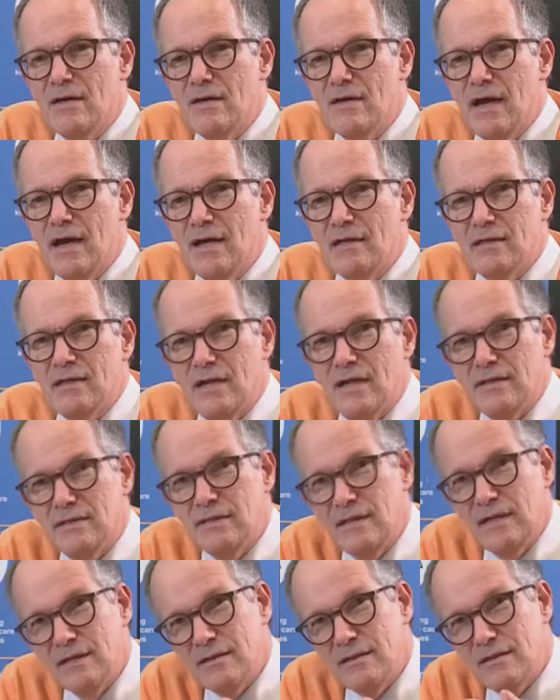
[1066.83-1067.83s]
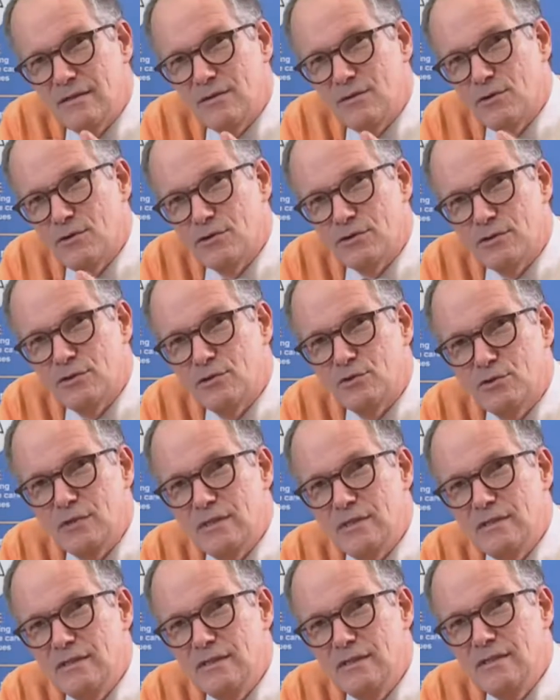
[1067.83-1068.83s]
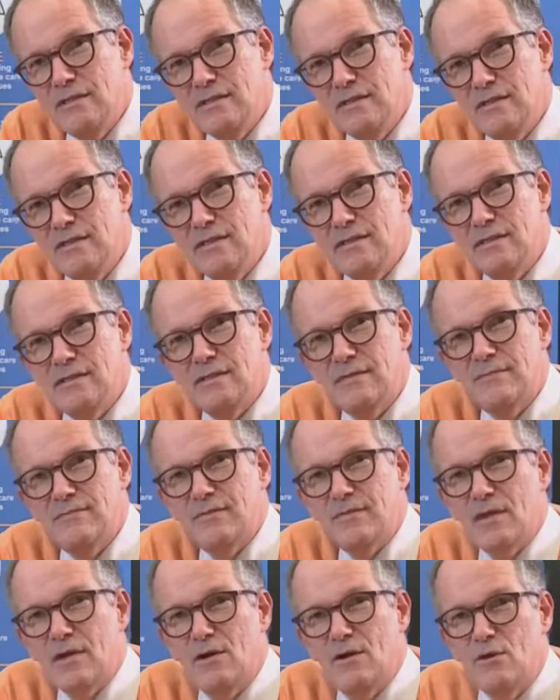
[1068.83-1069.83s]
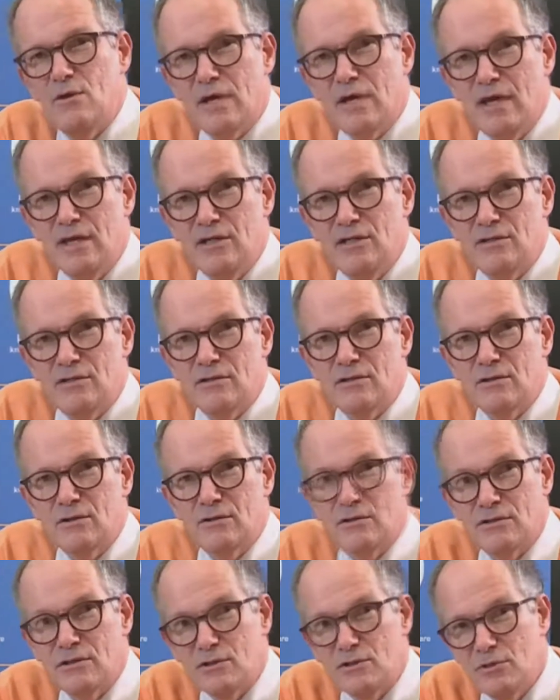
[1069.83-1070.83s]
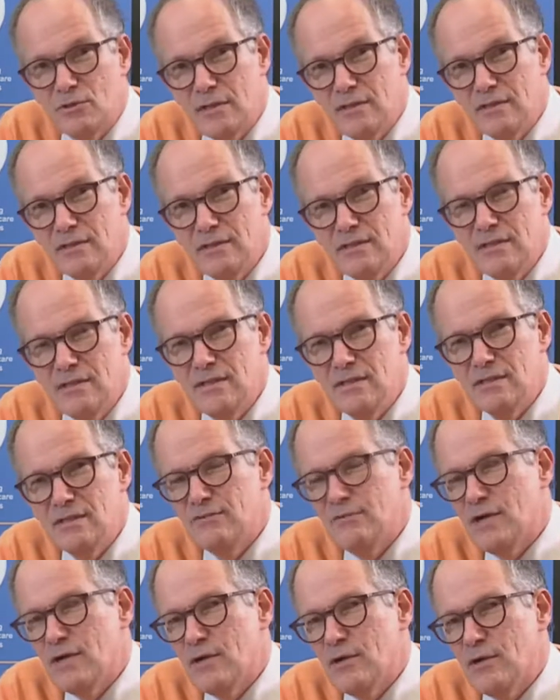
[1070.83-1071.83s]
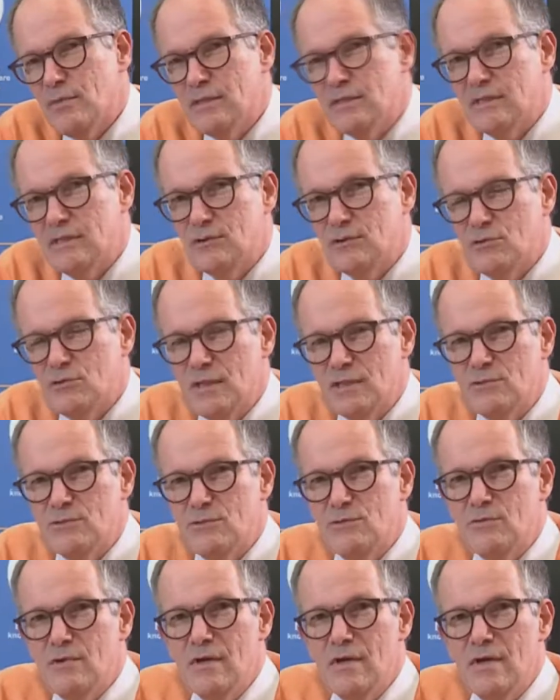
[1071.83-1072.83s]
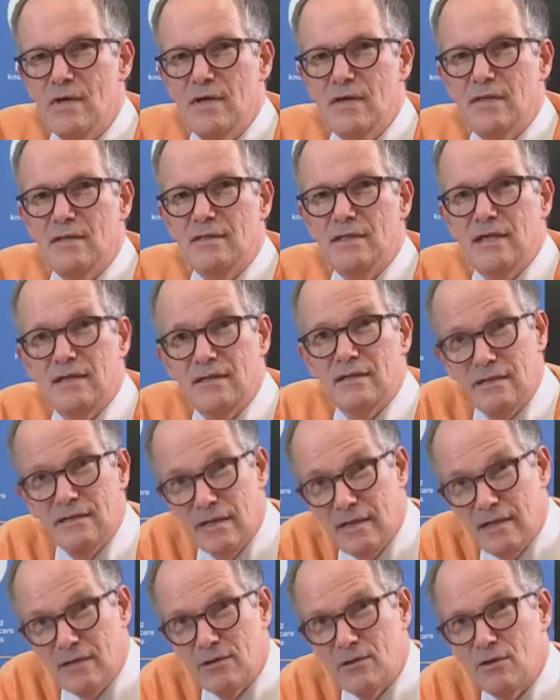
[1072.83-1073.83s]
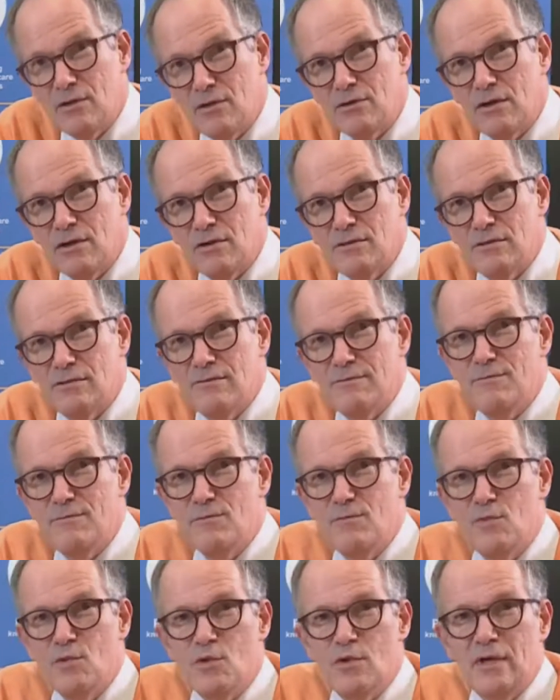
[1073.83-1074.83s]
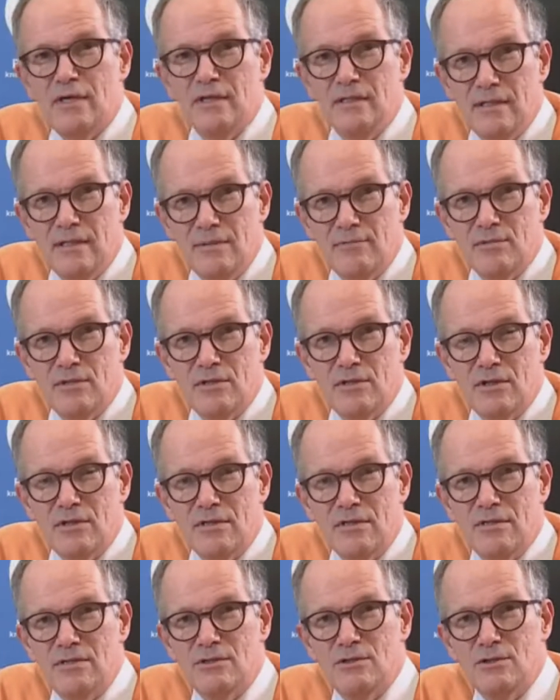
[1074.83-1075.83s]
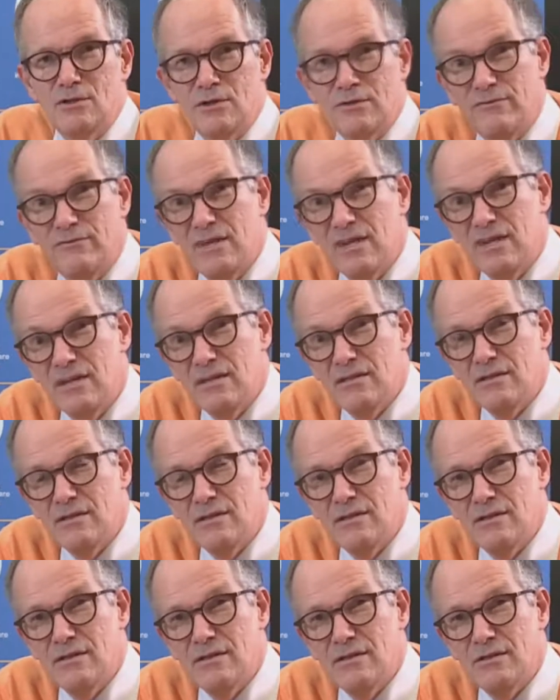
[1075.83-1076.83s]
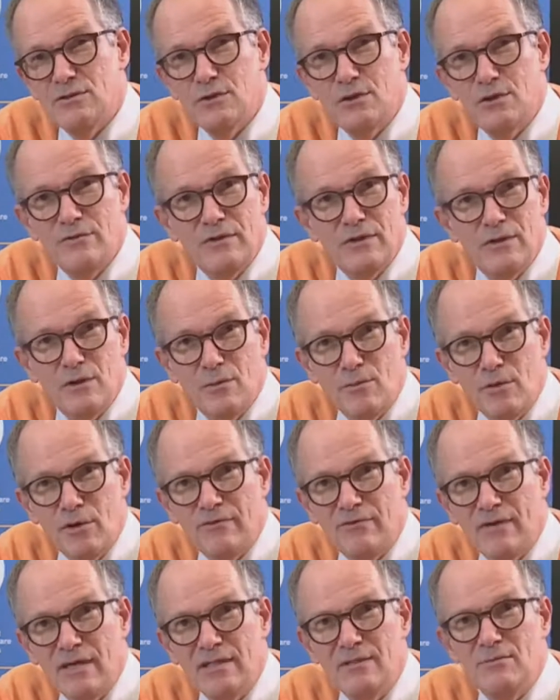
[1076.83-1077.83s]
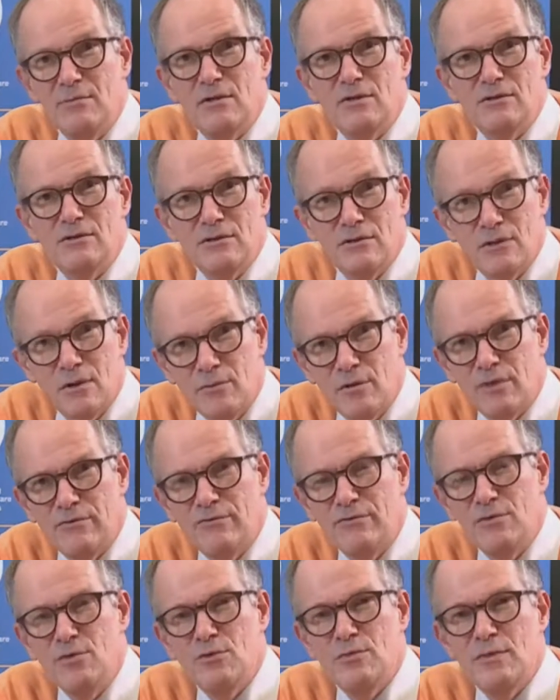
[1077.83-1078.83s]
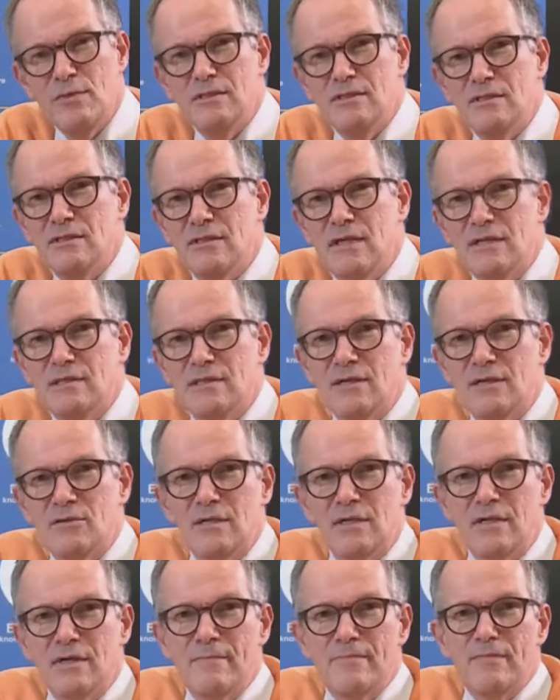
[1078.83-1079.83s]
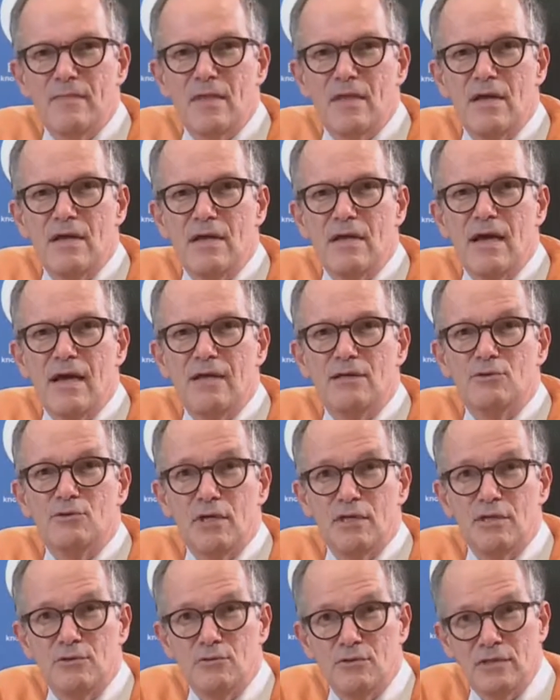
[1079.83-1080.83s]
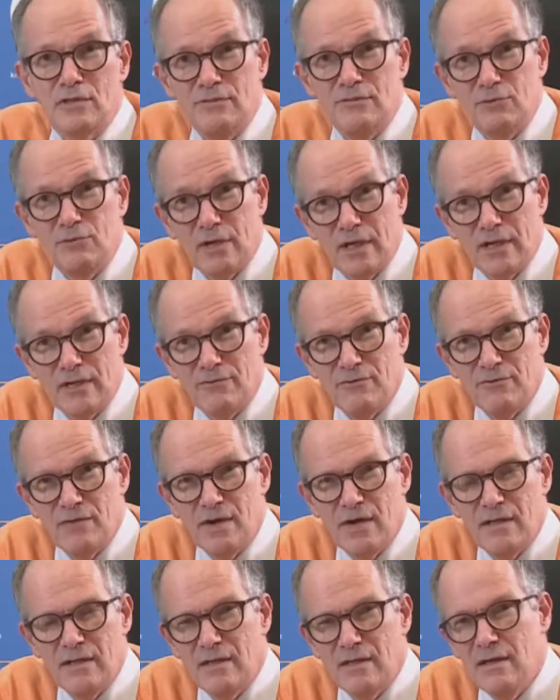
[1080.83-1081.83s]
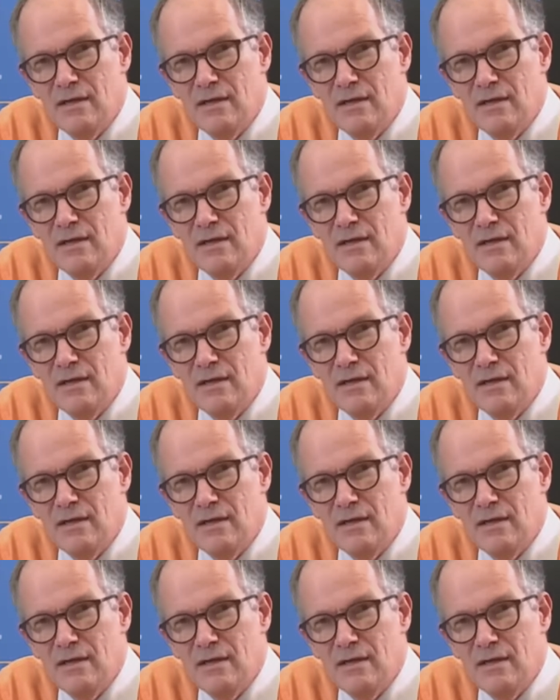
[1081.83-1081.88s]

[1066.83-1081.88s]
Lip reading: and then concentrate in these locations, concentrate in these environments, and try to then there conduct more in-depth studies, survey a number of animals, a number of humans in that area, and try to see if we can find